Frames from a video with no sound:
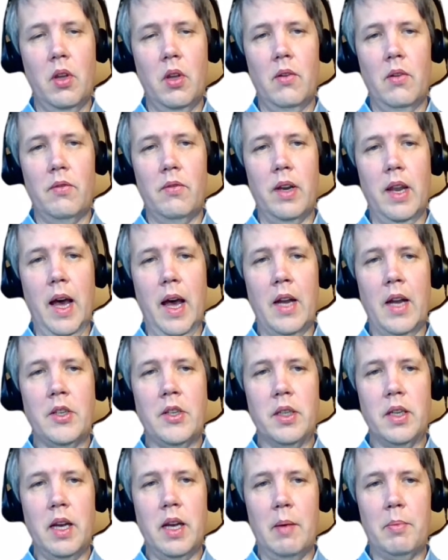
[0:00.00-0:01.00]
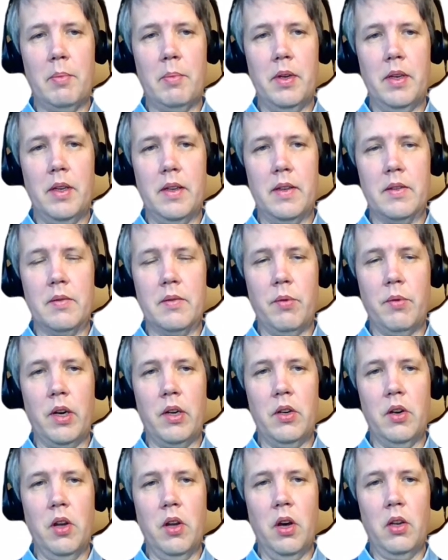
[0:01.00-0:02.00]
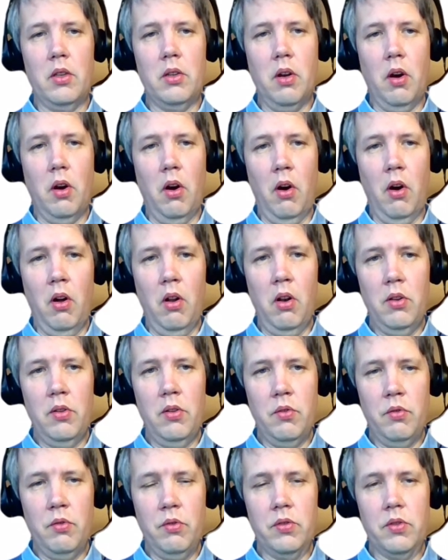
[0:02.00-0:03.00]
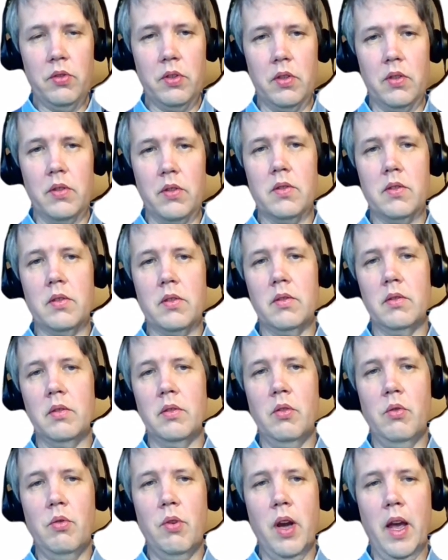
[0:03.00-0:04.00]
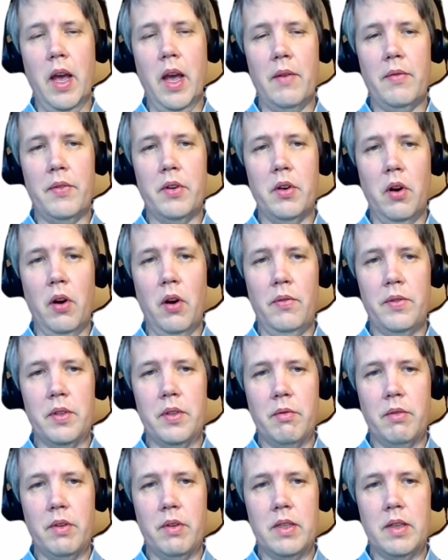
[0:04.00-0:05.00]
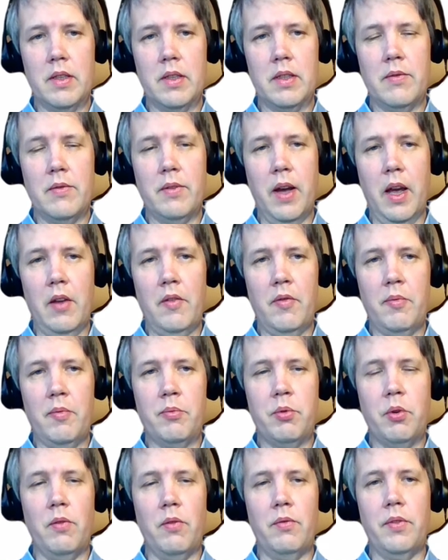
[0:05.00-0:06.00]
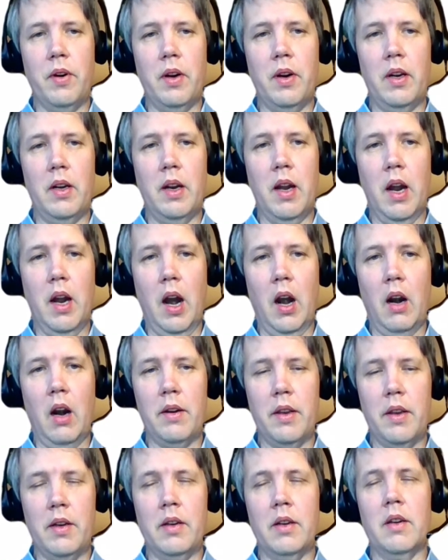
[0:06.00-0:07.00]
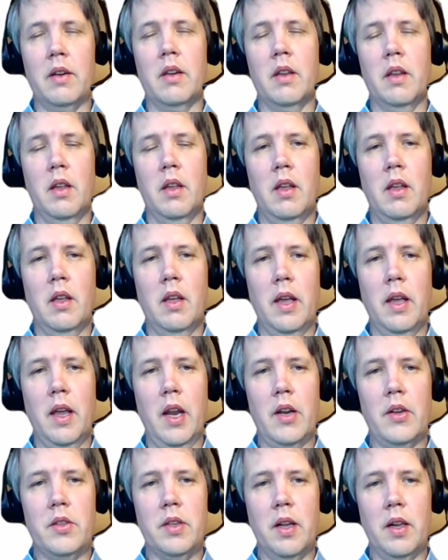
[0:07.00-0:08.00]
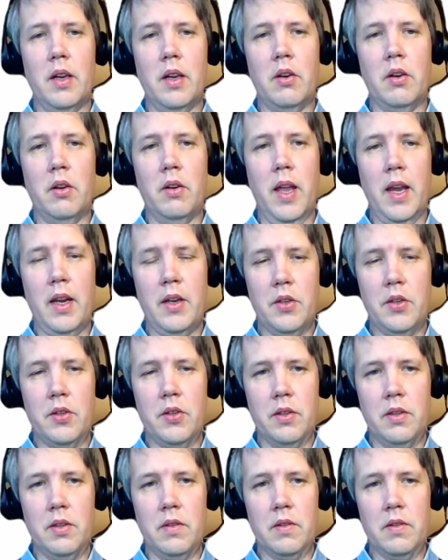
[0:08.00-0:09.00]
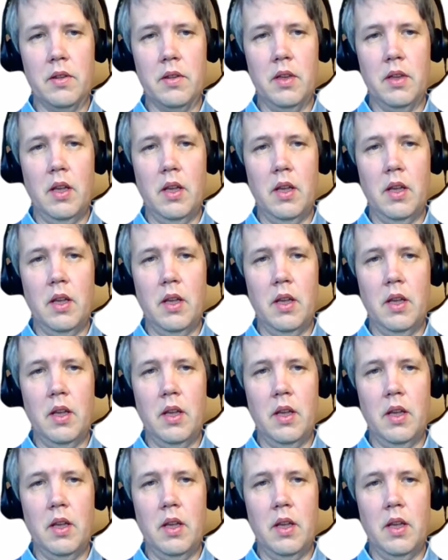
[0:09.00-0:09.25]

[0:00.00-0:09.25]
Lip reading: For larger companies where not all users who have an Office 365 profile are in HCL connections,